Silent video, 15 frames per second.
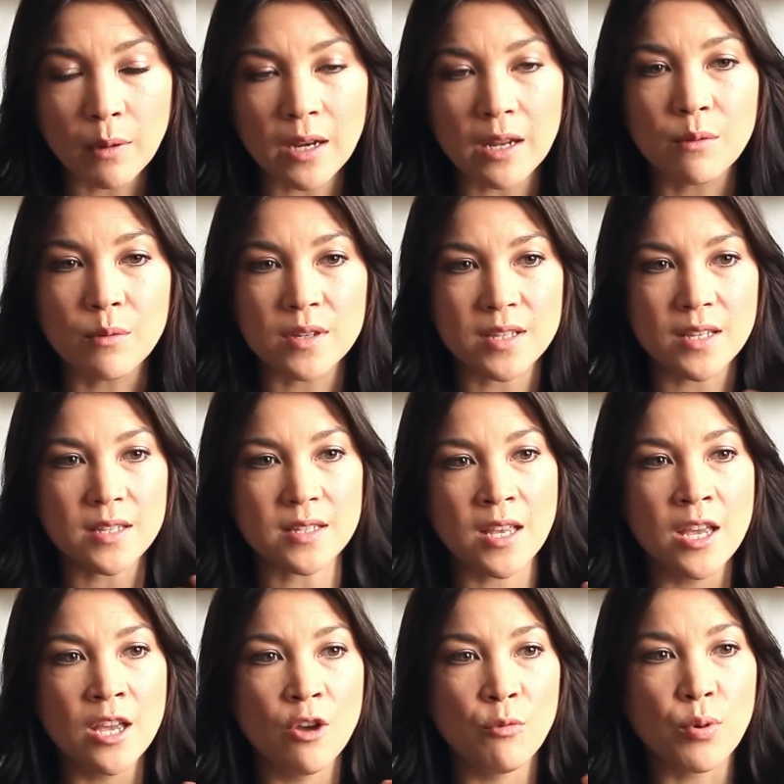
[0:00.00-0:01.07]
But it was this
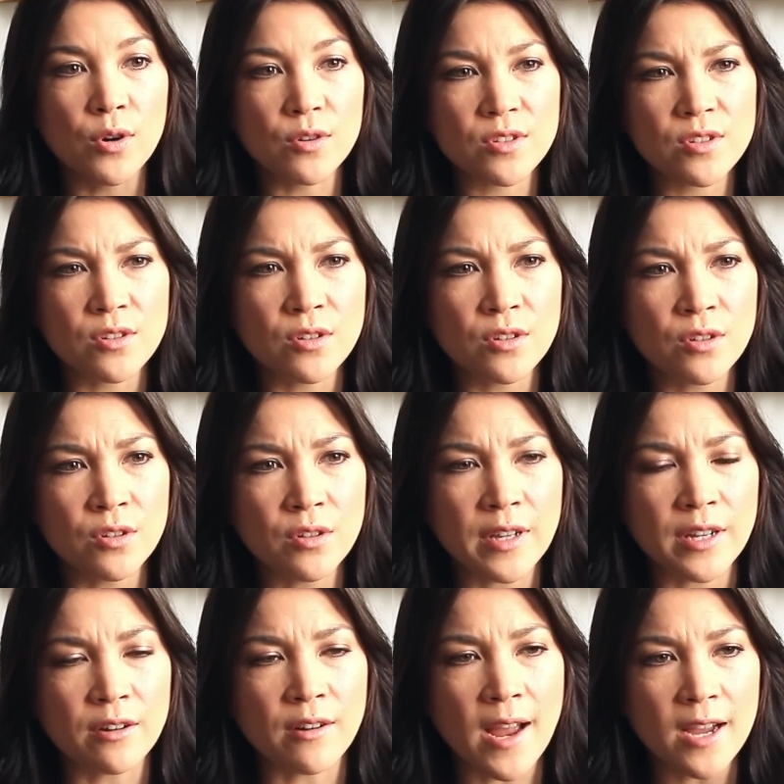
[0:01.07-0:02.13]
personal
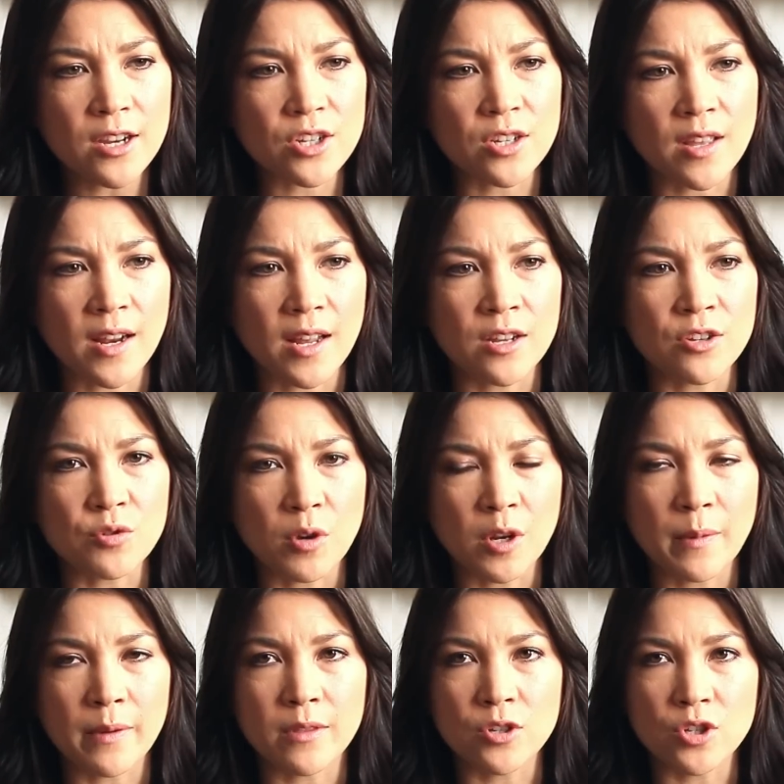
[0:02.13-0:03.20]
interaction that I
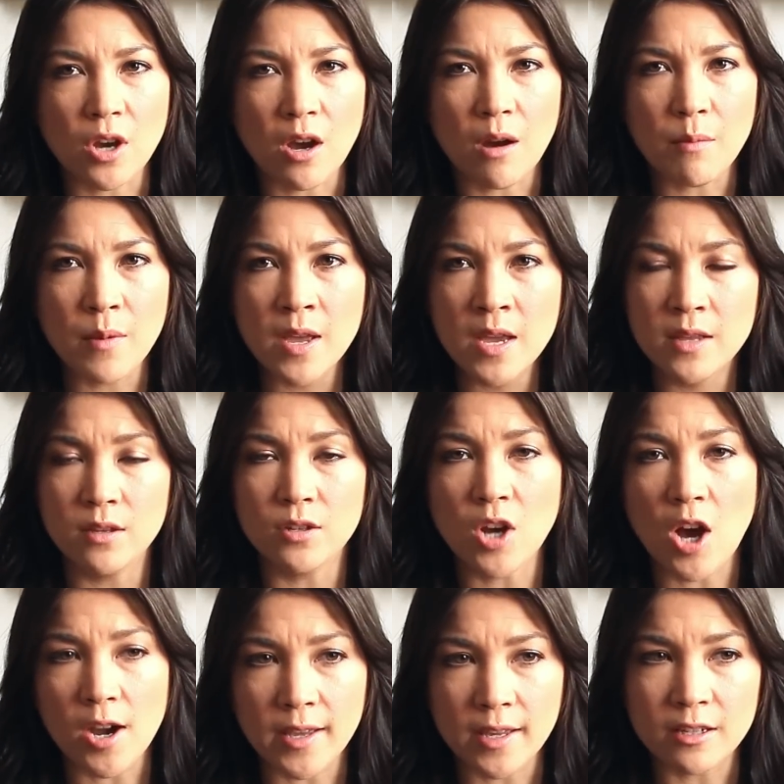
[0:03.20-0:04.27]
enjoyed about the job, the
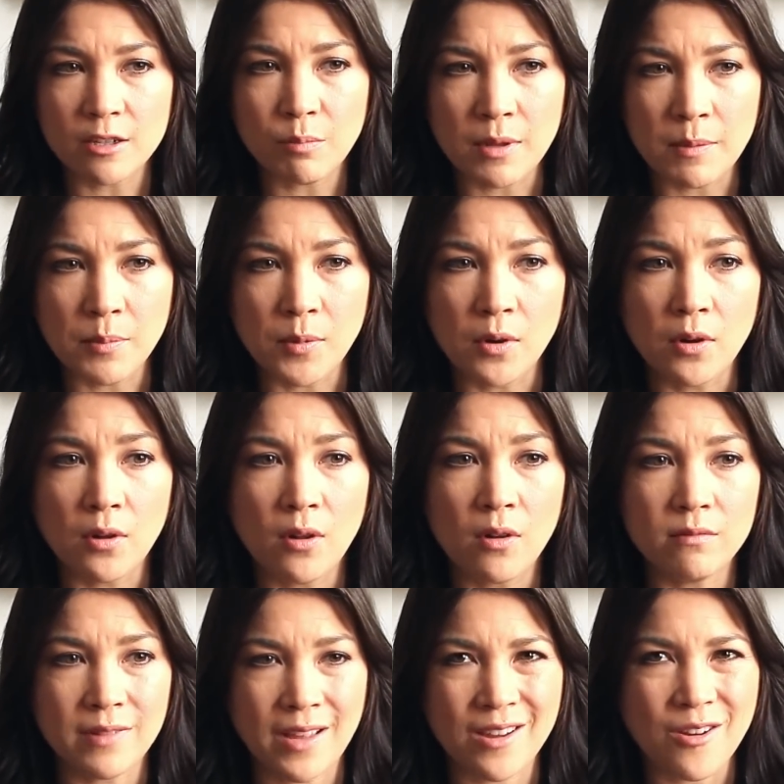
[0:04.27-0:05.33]
talking to
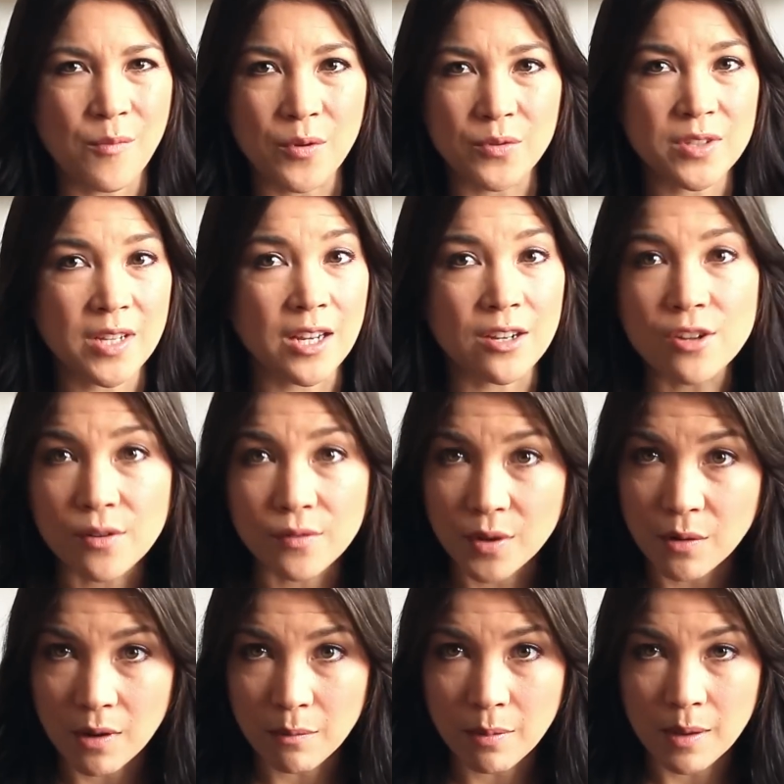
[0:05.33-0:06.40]
people, like almost
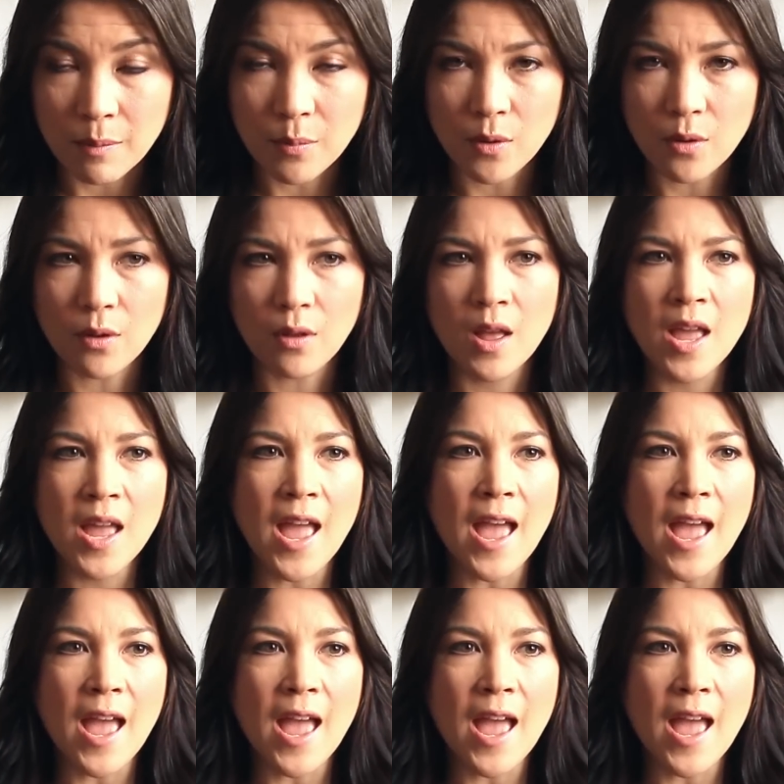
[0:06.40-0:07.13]
interviewing people.